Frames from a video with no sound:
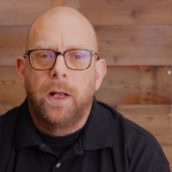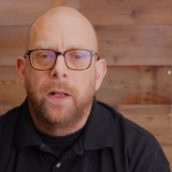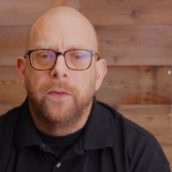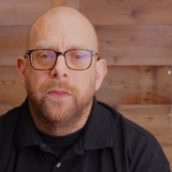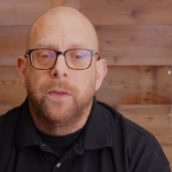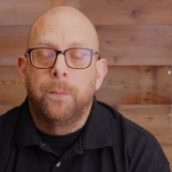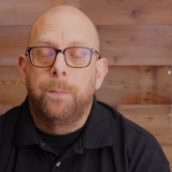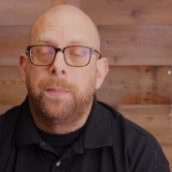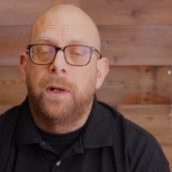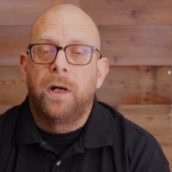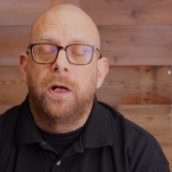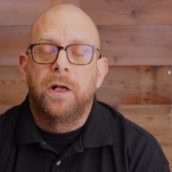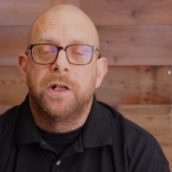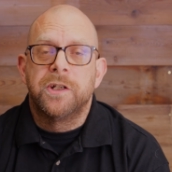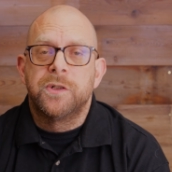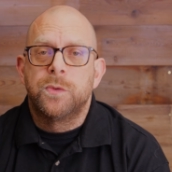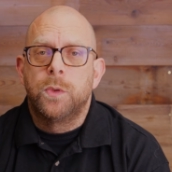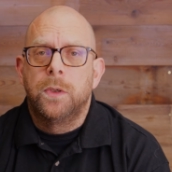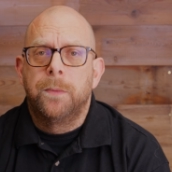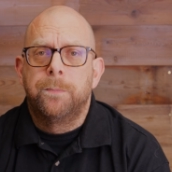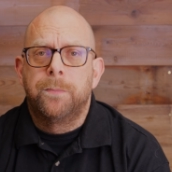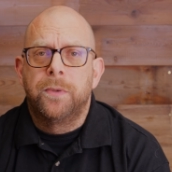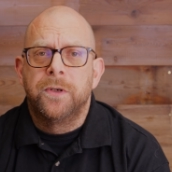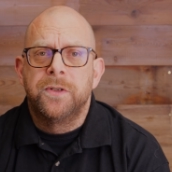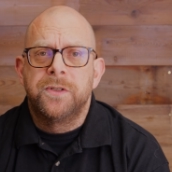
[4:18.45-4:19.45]
the
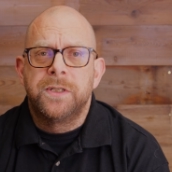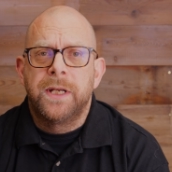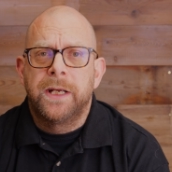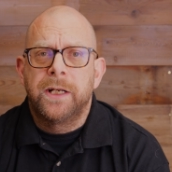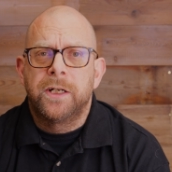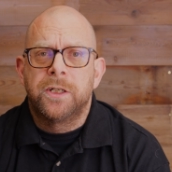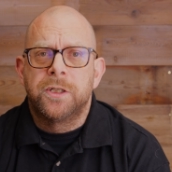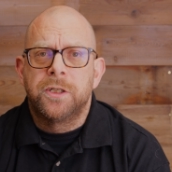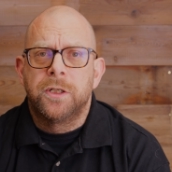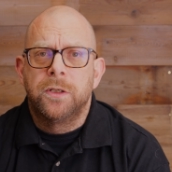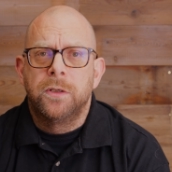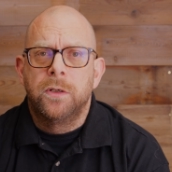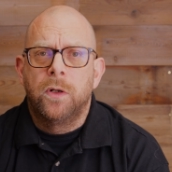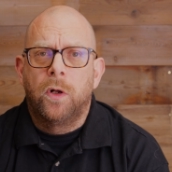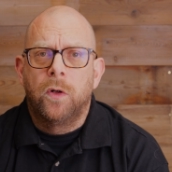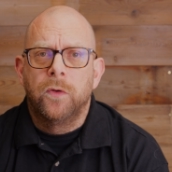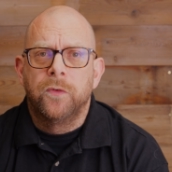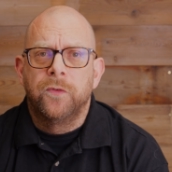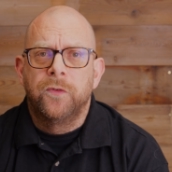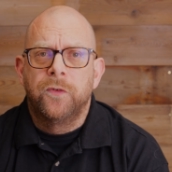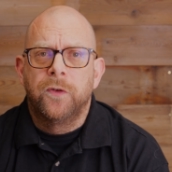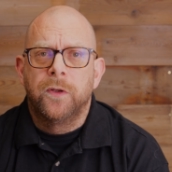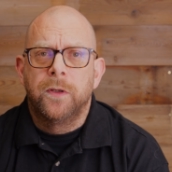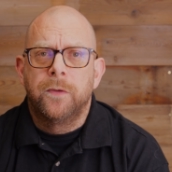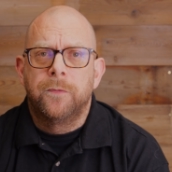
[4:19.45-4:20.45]
password protection
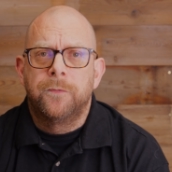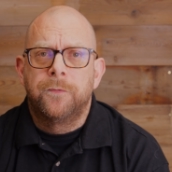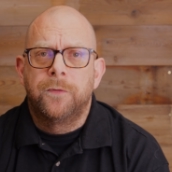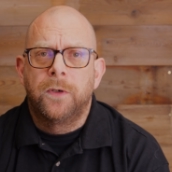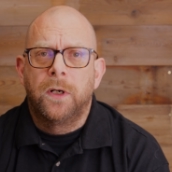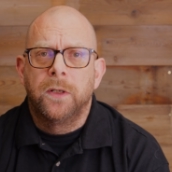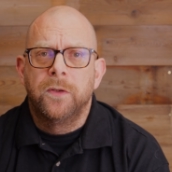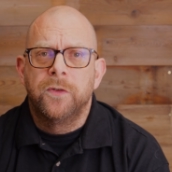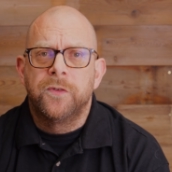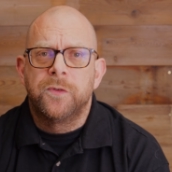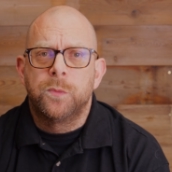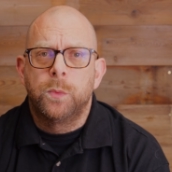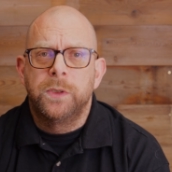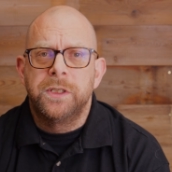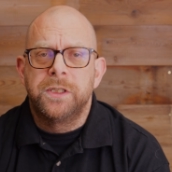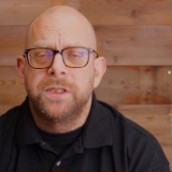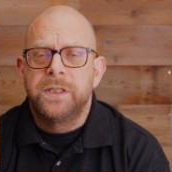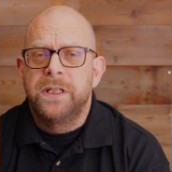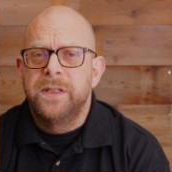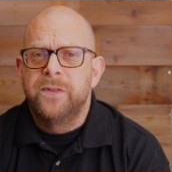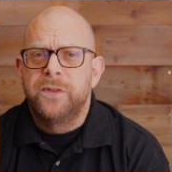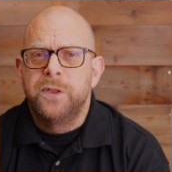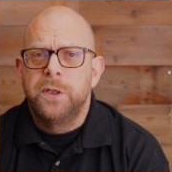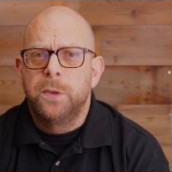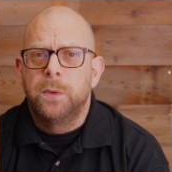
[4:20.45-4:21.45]
onto the front, which
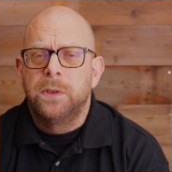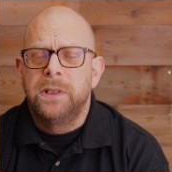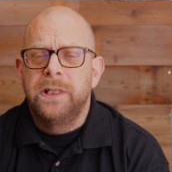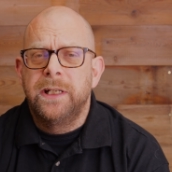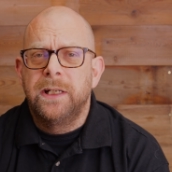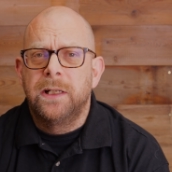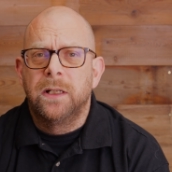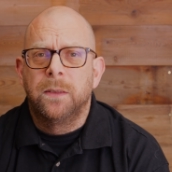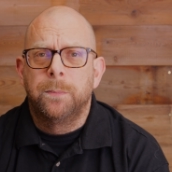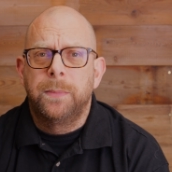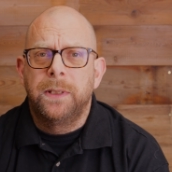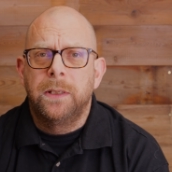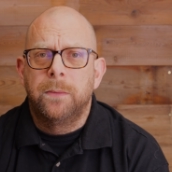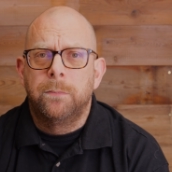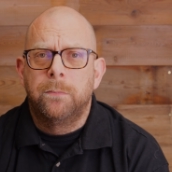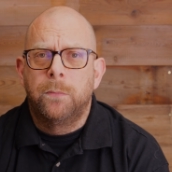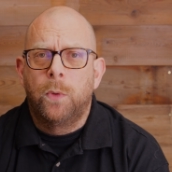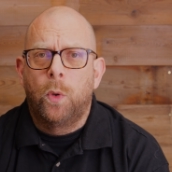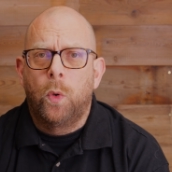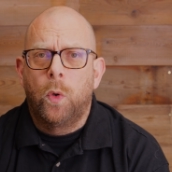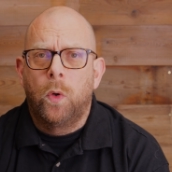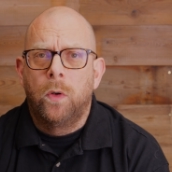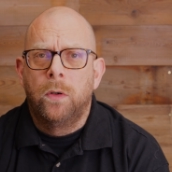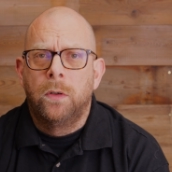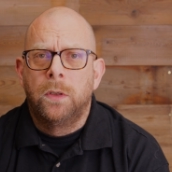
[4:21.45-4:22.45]
gives you a little bit
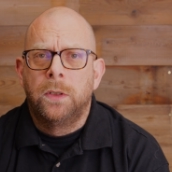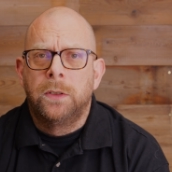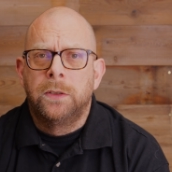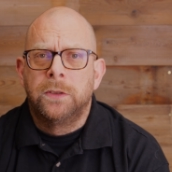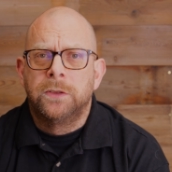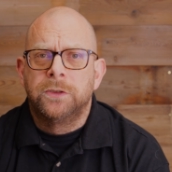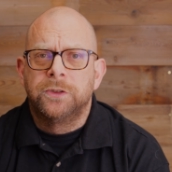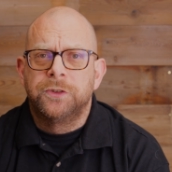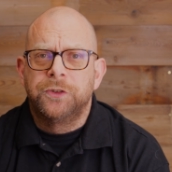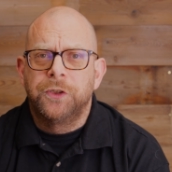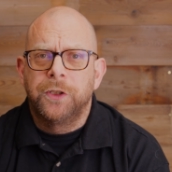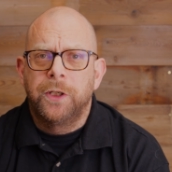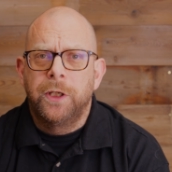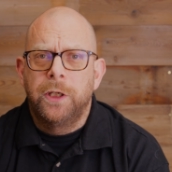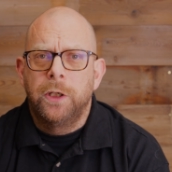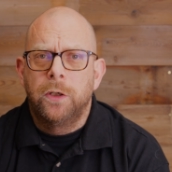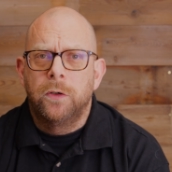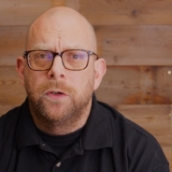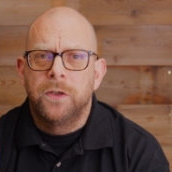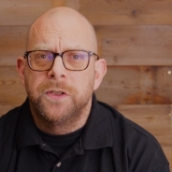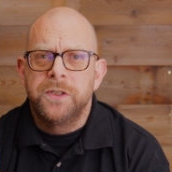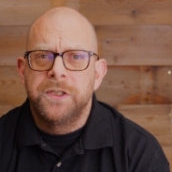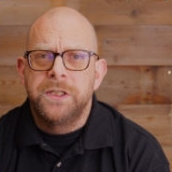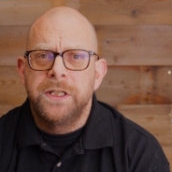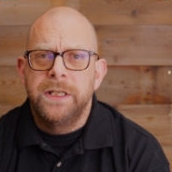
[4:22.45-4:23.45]
more
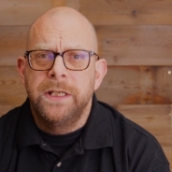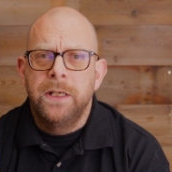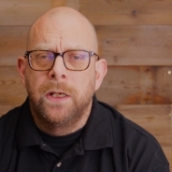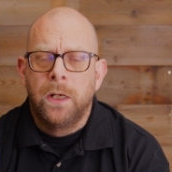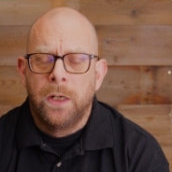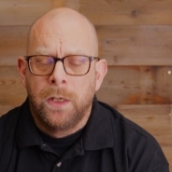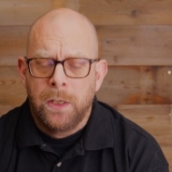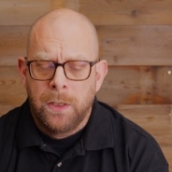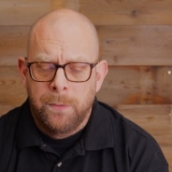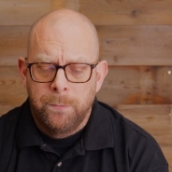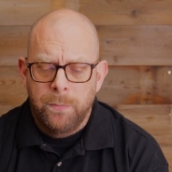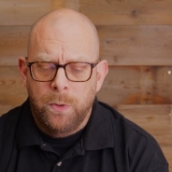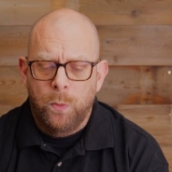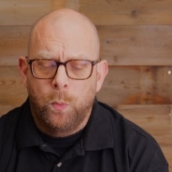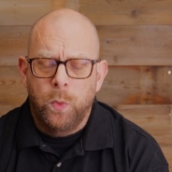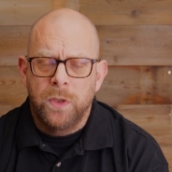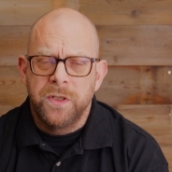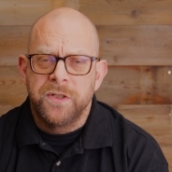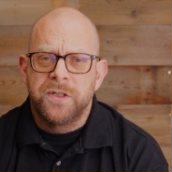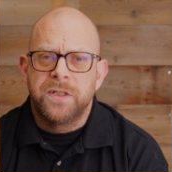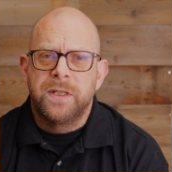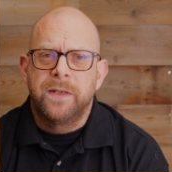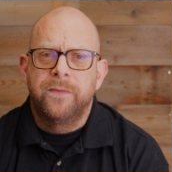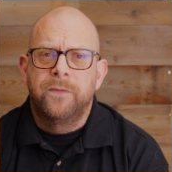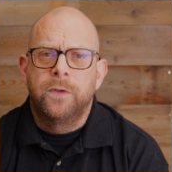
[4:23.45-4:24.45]
security, but
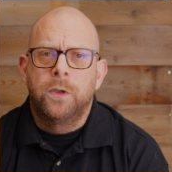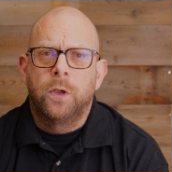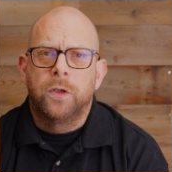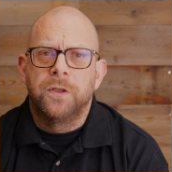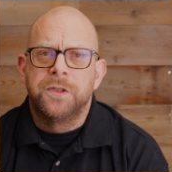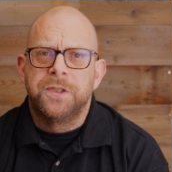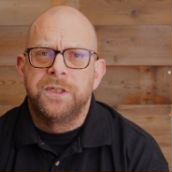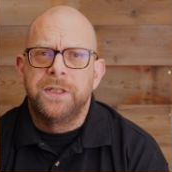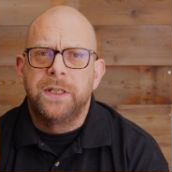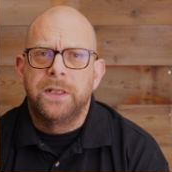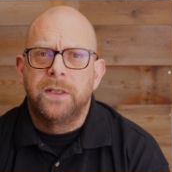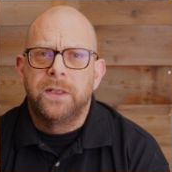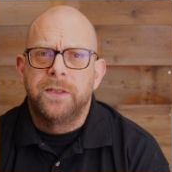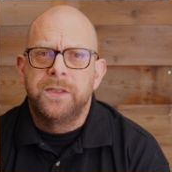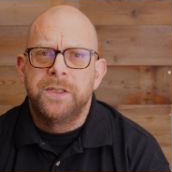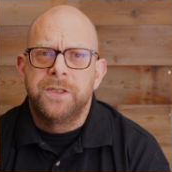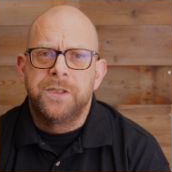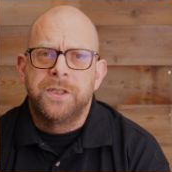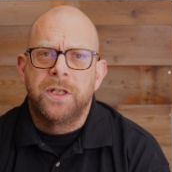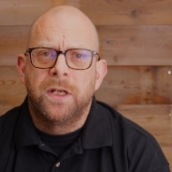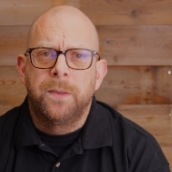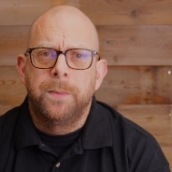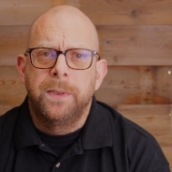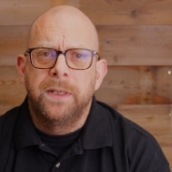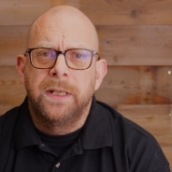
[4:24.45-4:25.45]
once they've got it, a
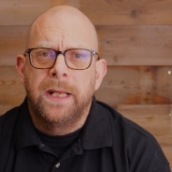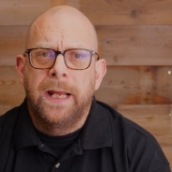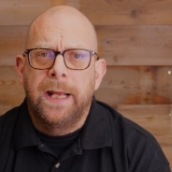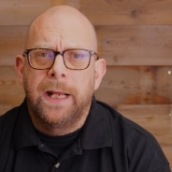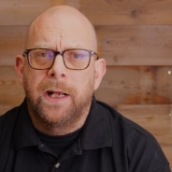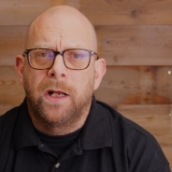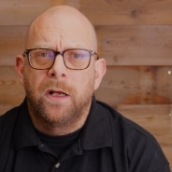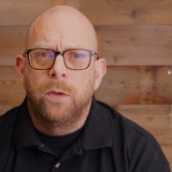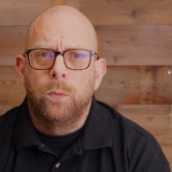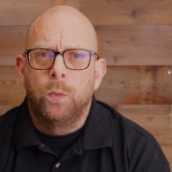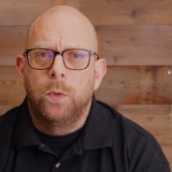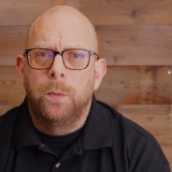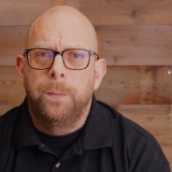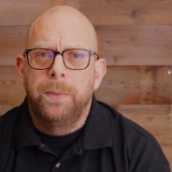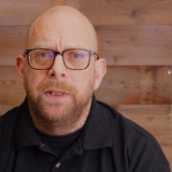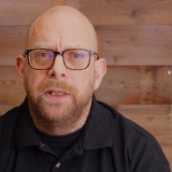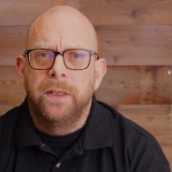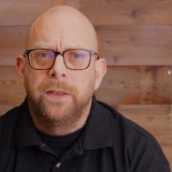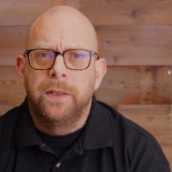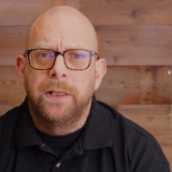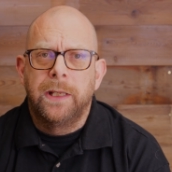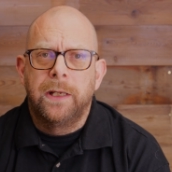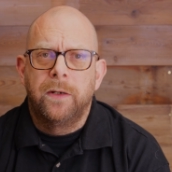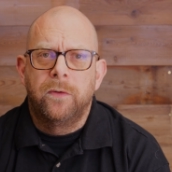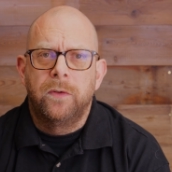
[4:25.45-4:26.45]
determined hacker will be
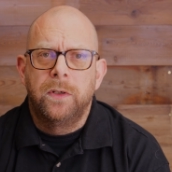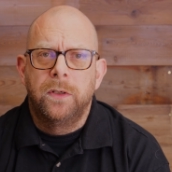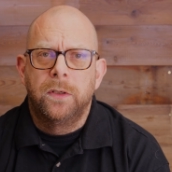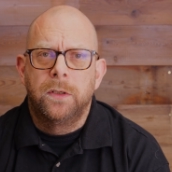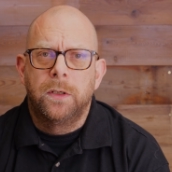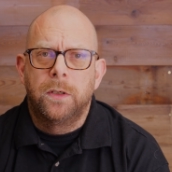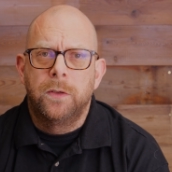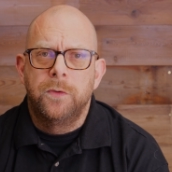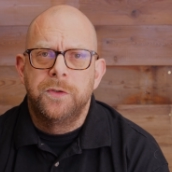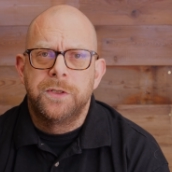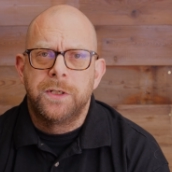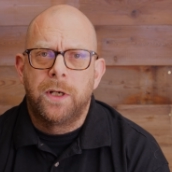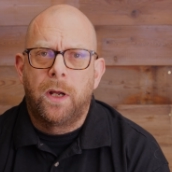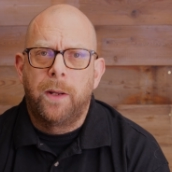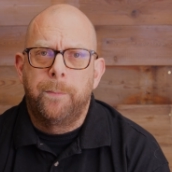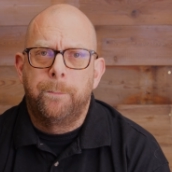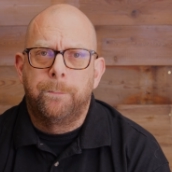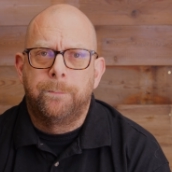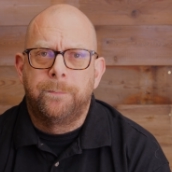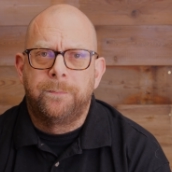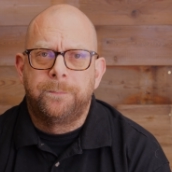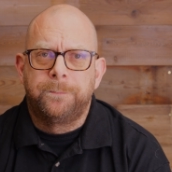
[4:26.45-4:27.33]
in there in no time.